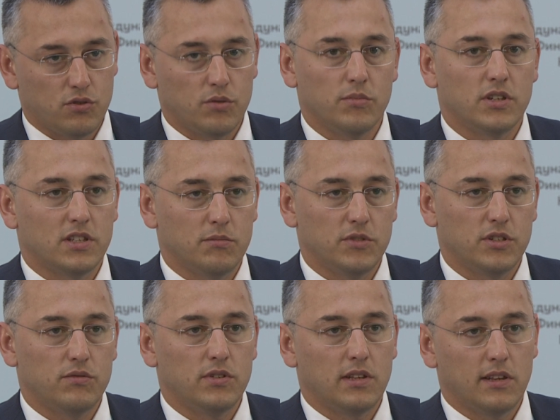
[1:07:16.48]
apart
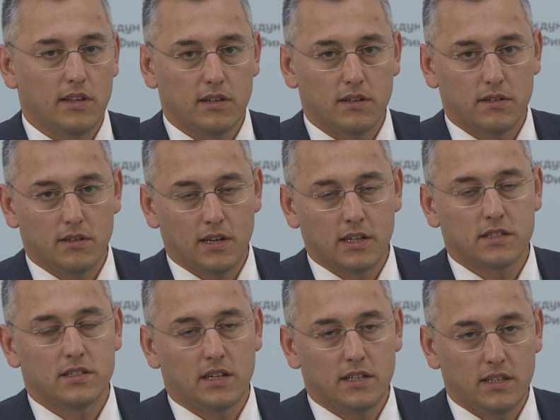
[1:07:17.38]
from
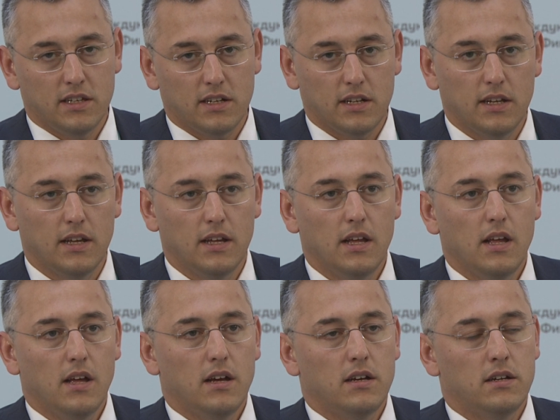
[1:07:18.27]
internal
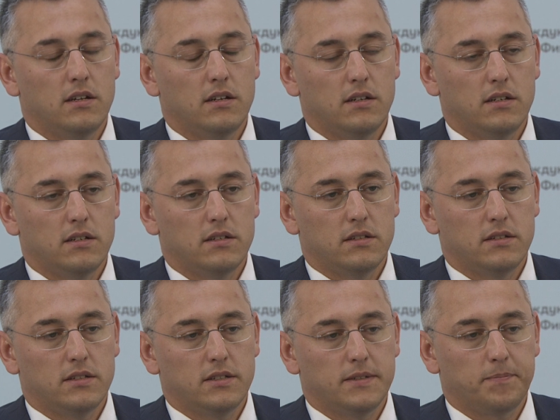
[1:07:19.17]
audit, which is an
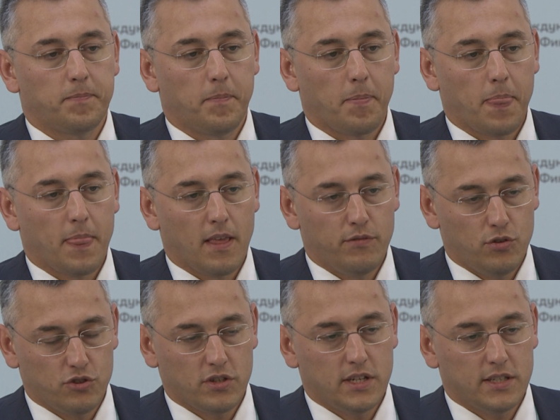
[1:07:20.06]
instrument
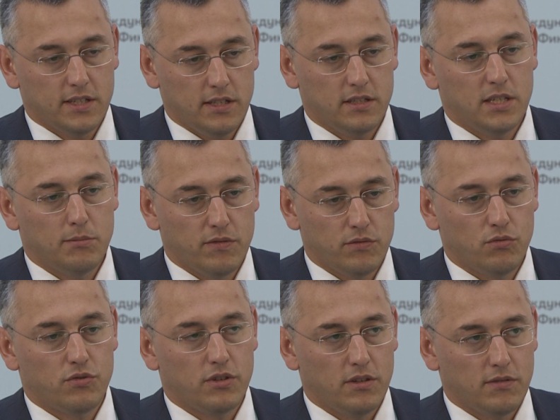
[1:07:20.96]
applied by the
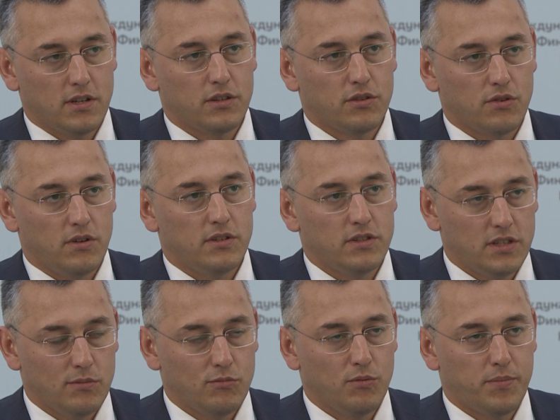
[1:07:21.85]
shareholder,
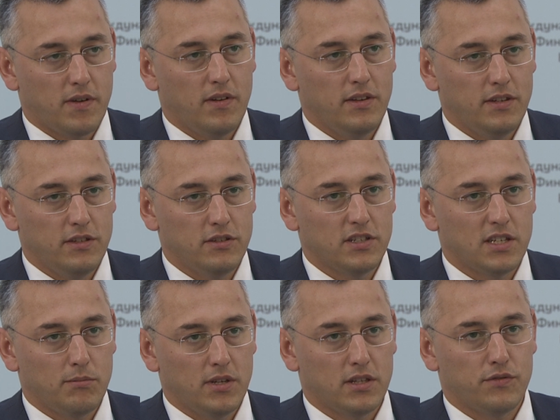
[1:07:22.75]

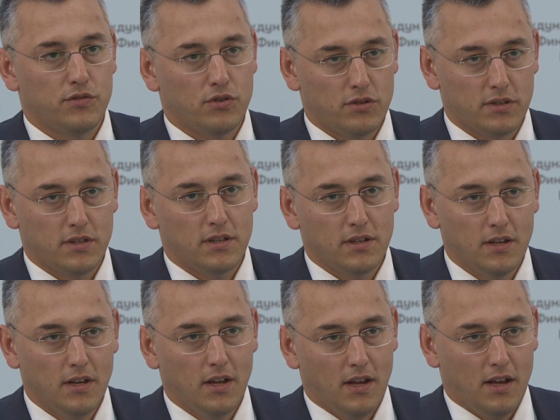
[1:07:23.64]
everything that has to do
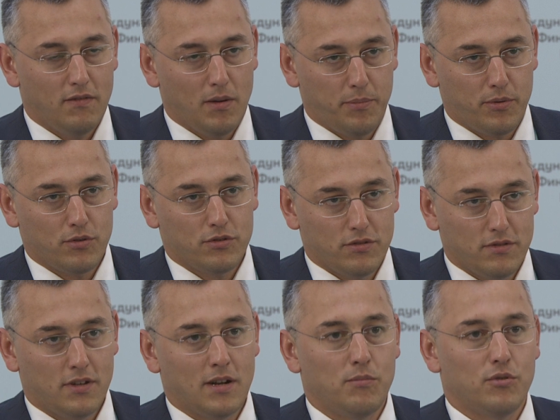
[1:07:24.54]
with
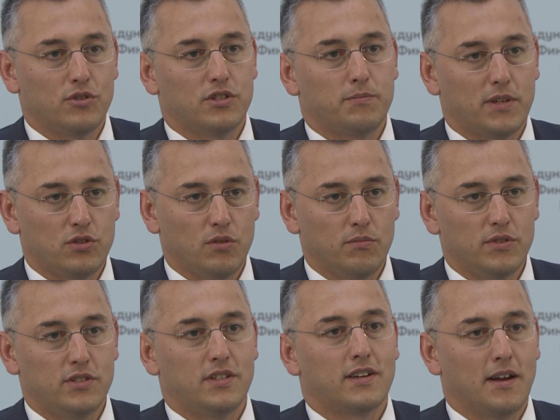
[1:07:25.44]
risk management
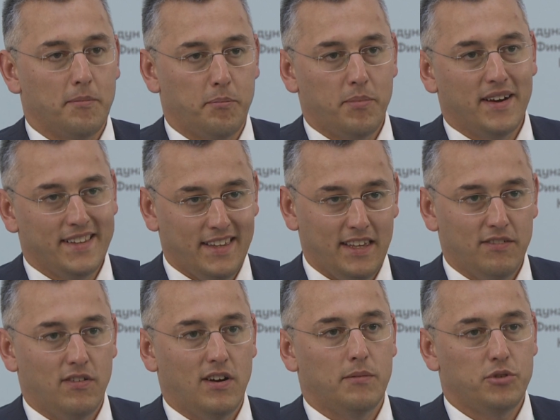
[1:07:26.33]
system
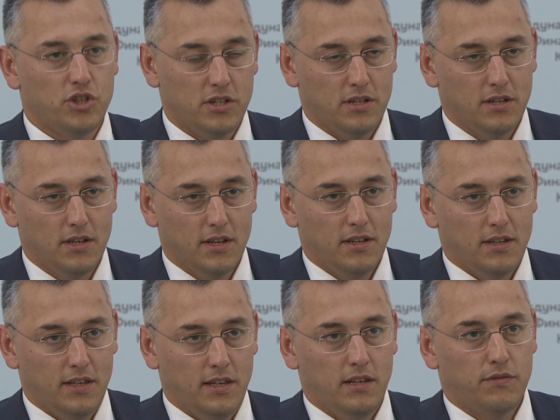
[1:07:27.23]
and
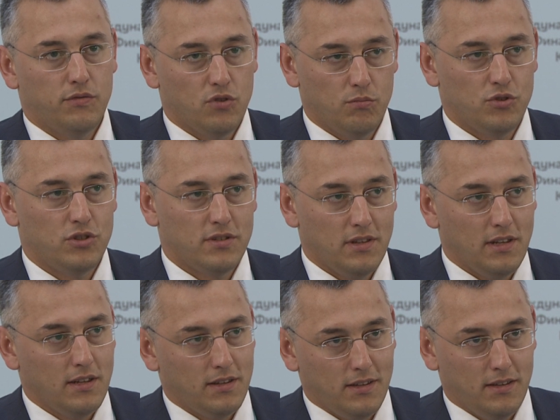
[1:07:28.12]
control
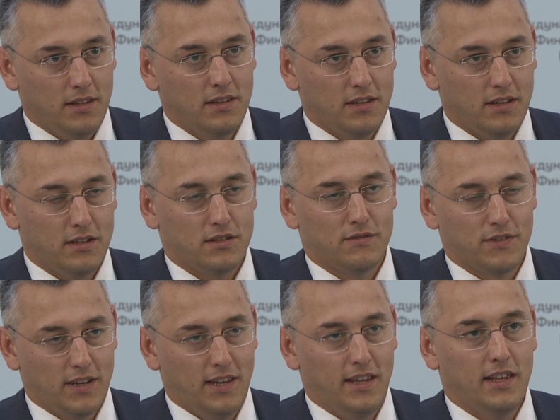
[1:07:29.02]
systems, it's a matter
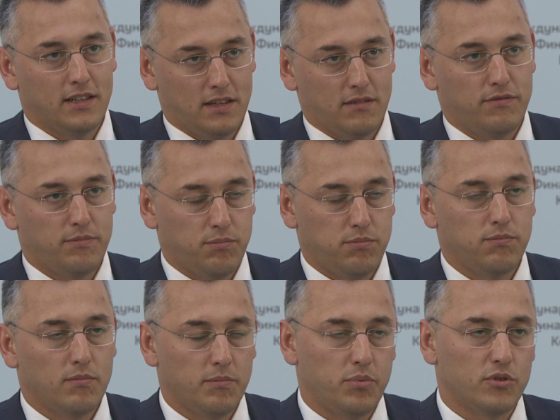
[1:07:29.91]
of company being
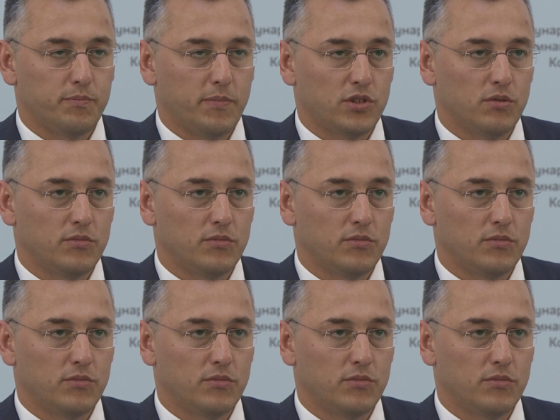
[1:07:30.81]
viable